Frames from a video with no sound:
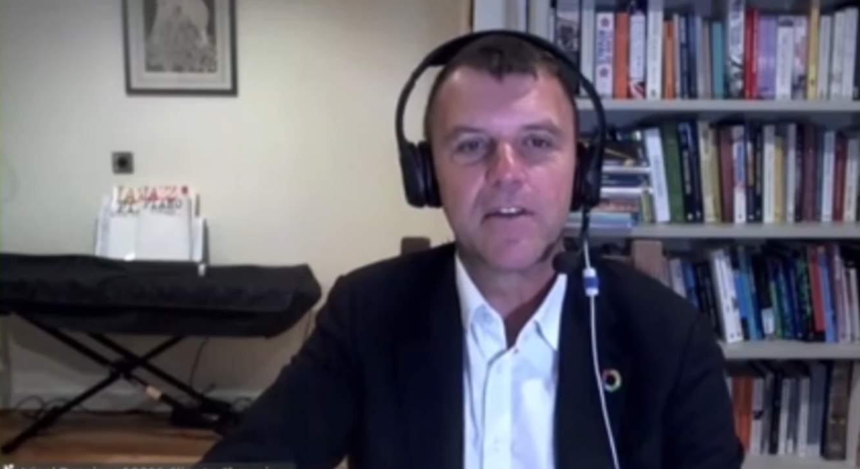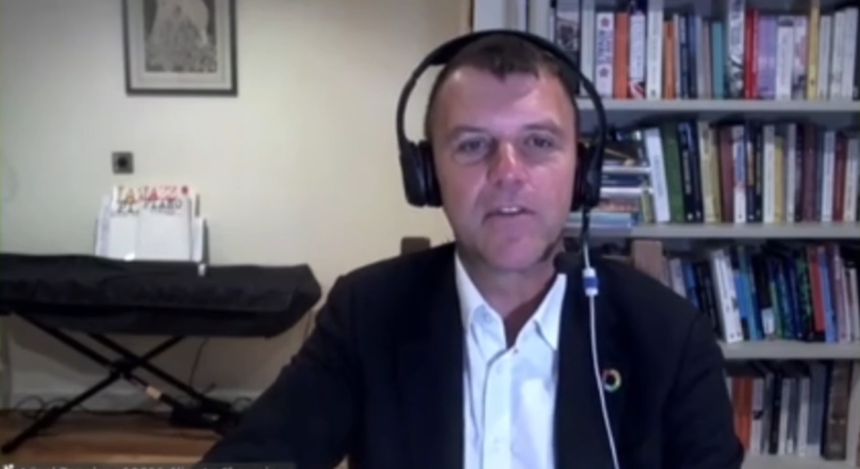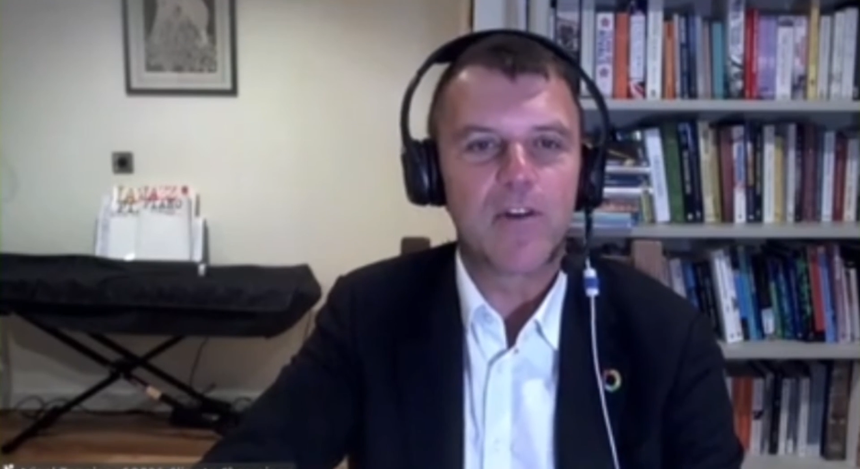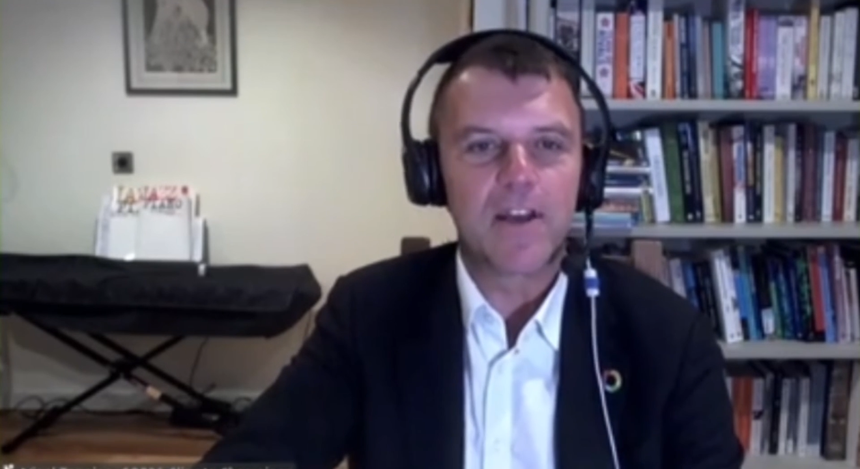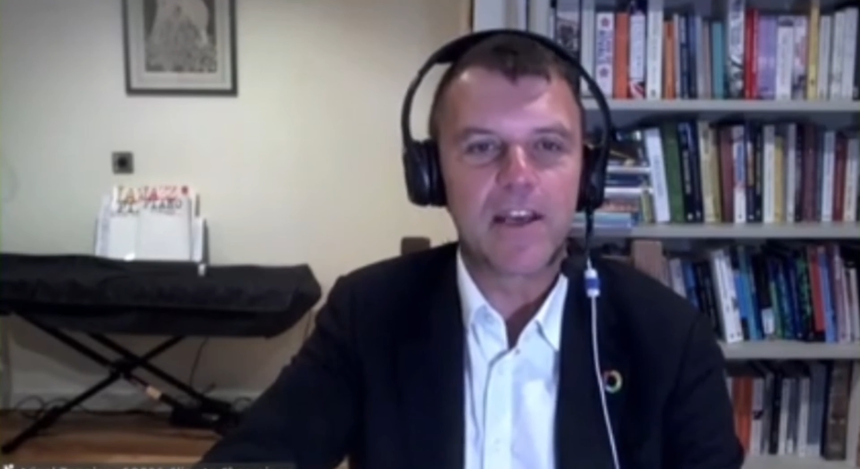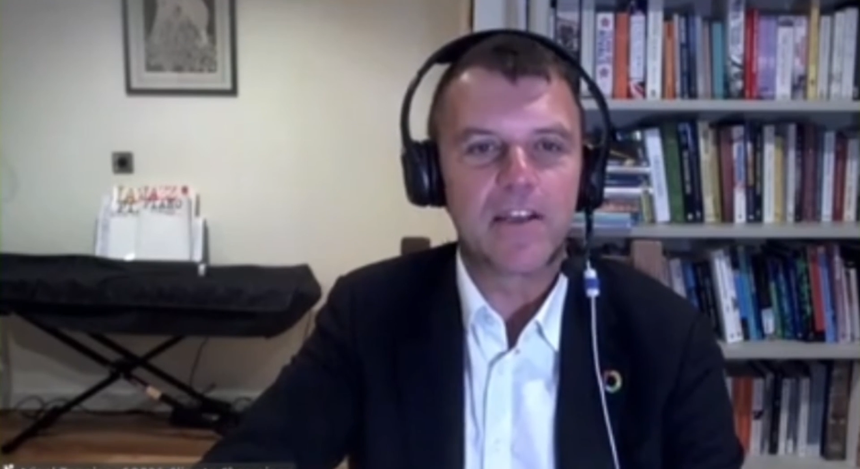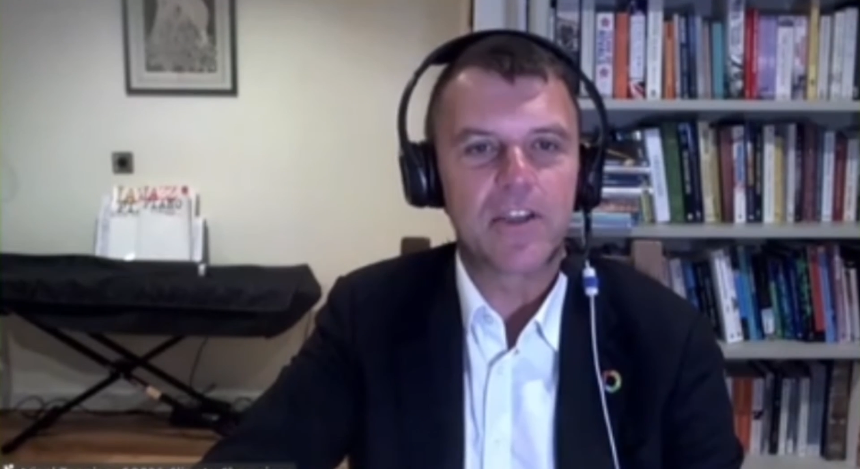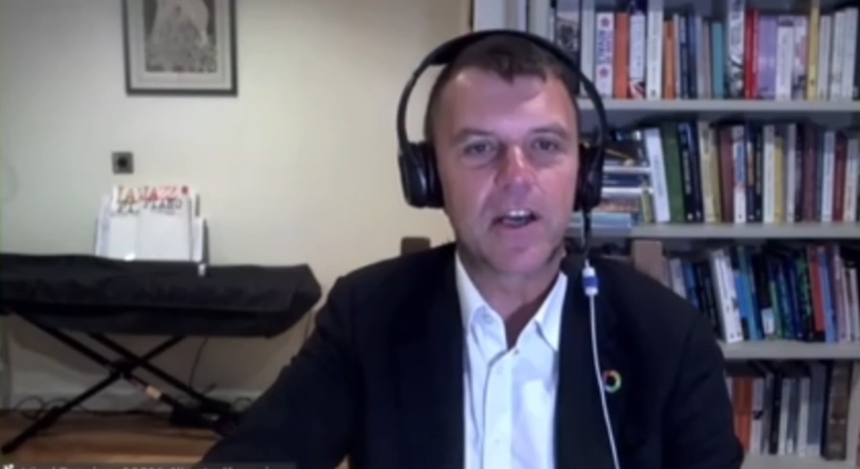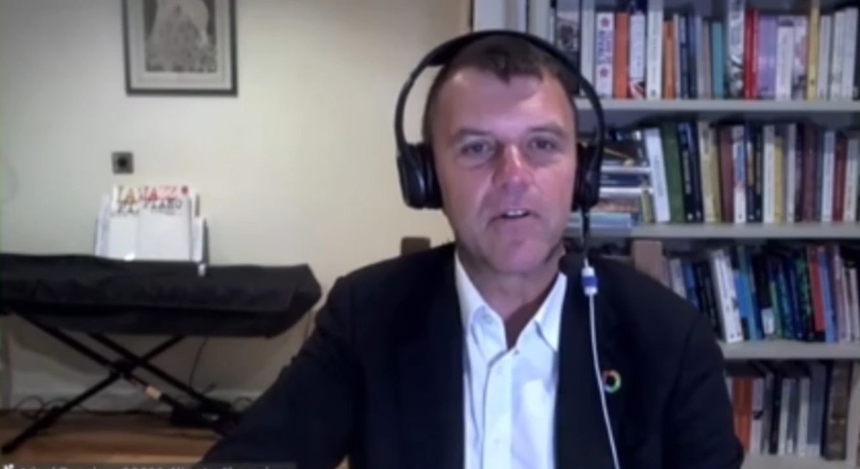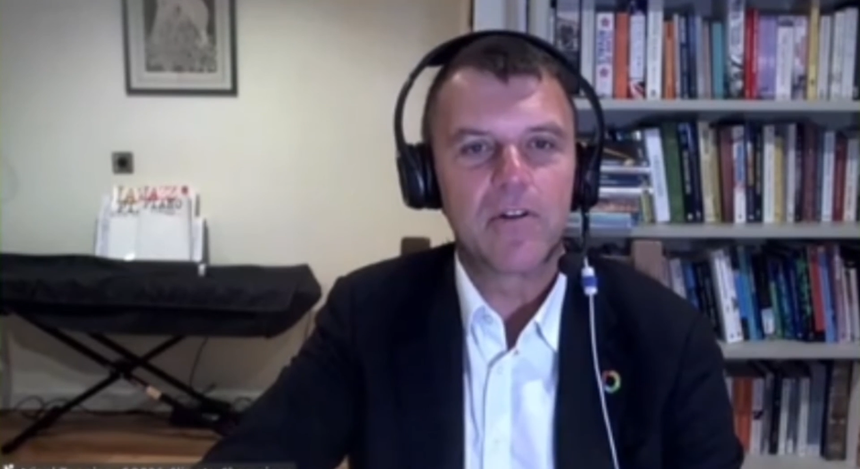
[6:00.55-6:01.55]
3 years
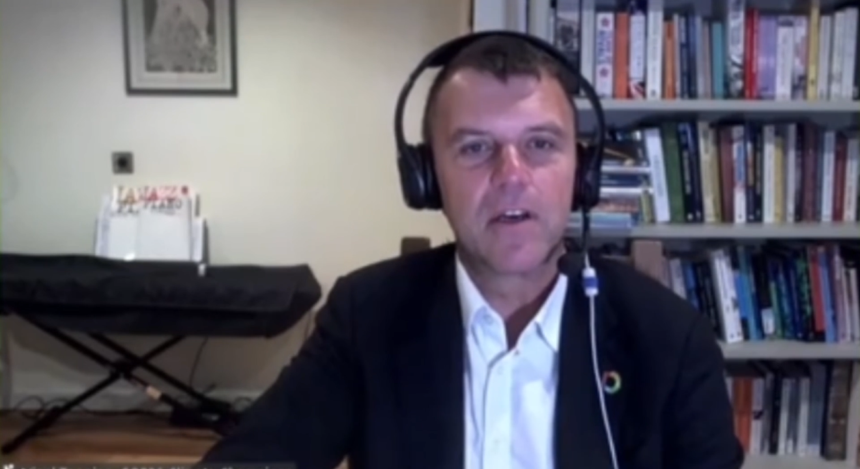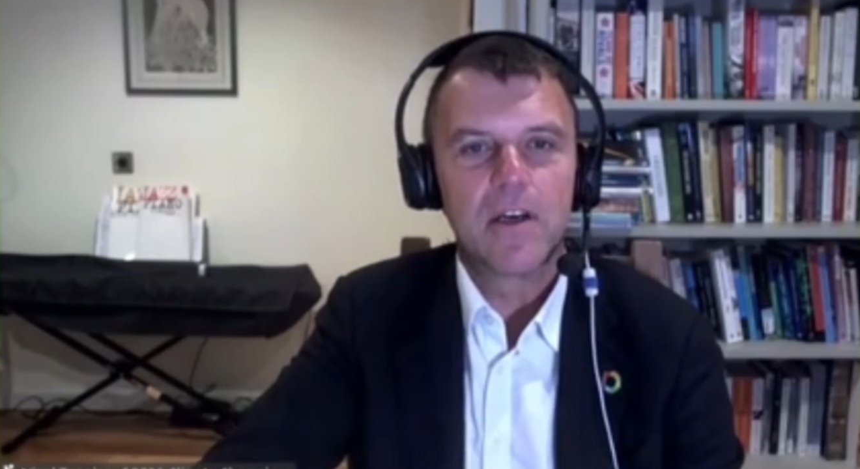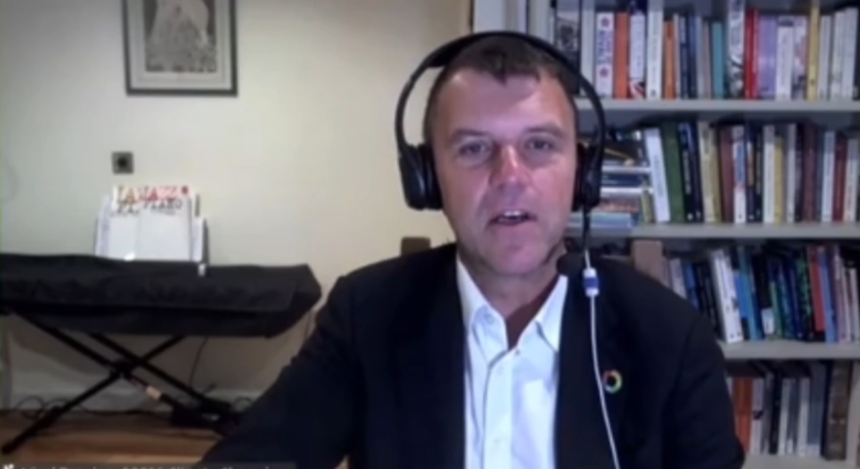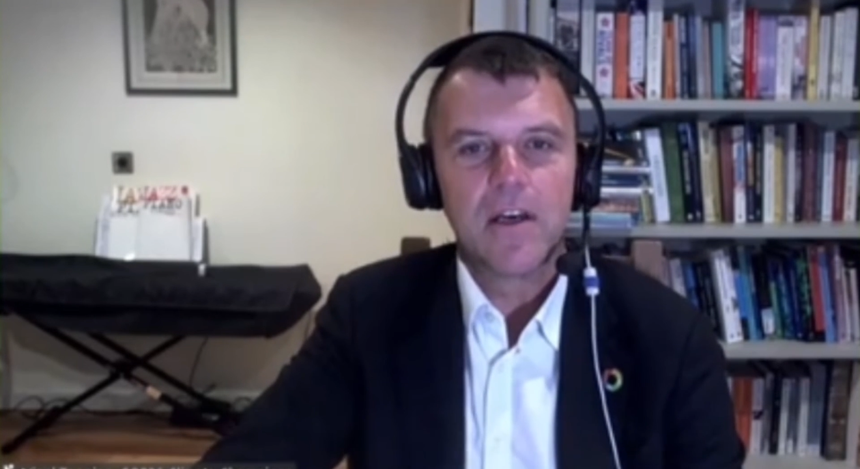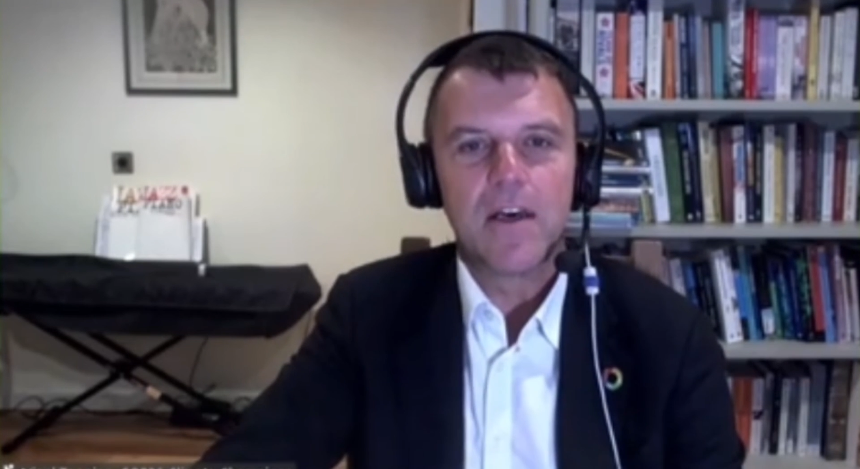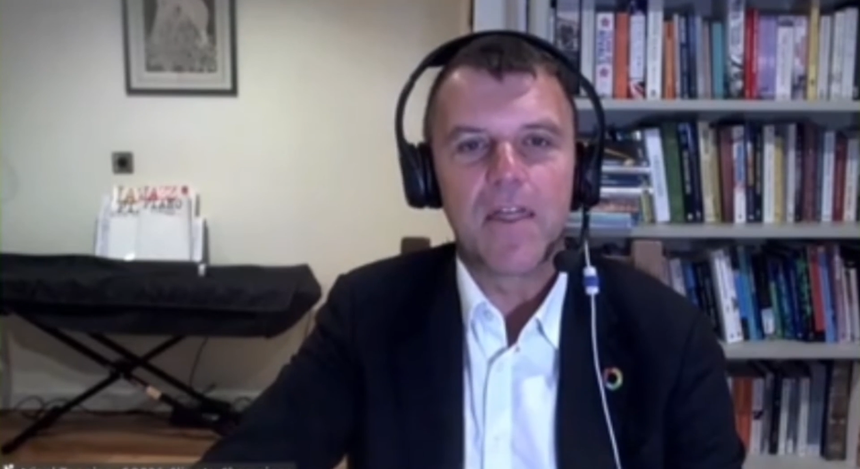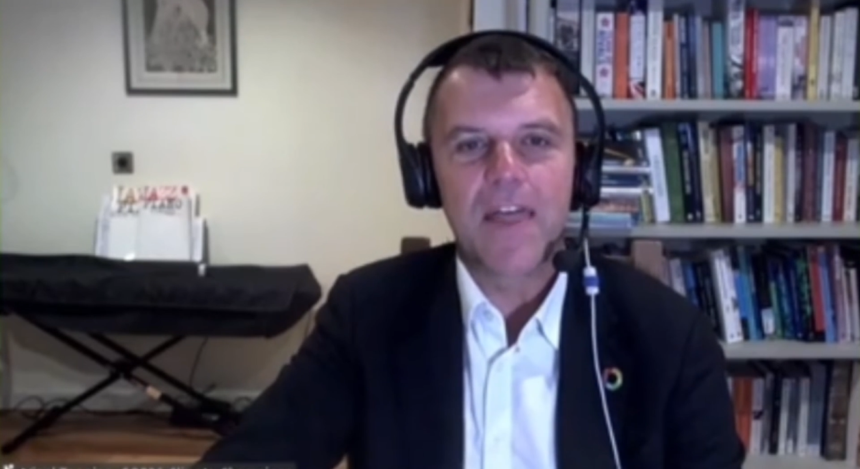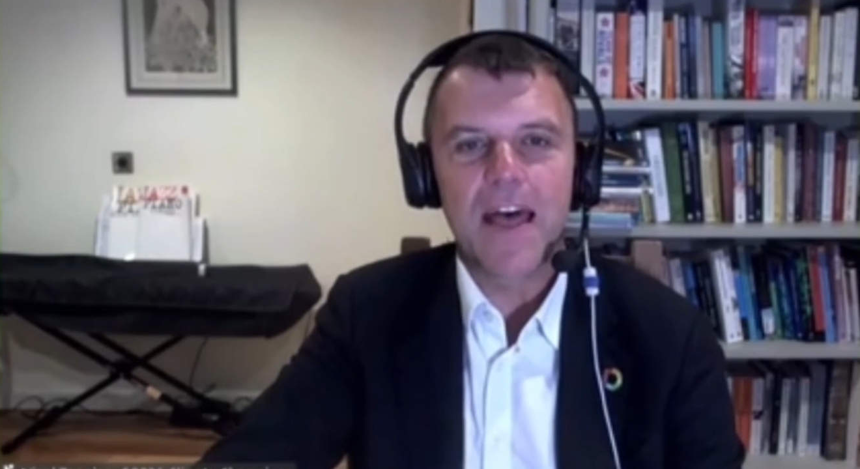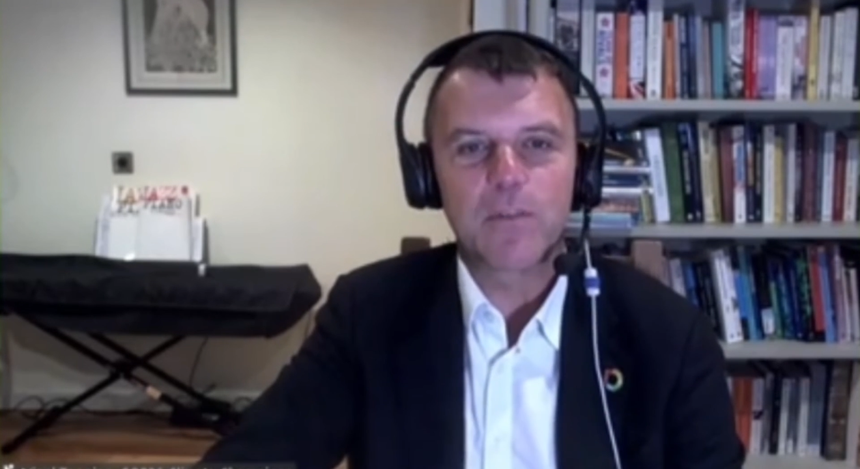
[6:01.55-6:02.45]
ago. And that's why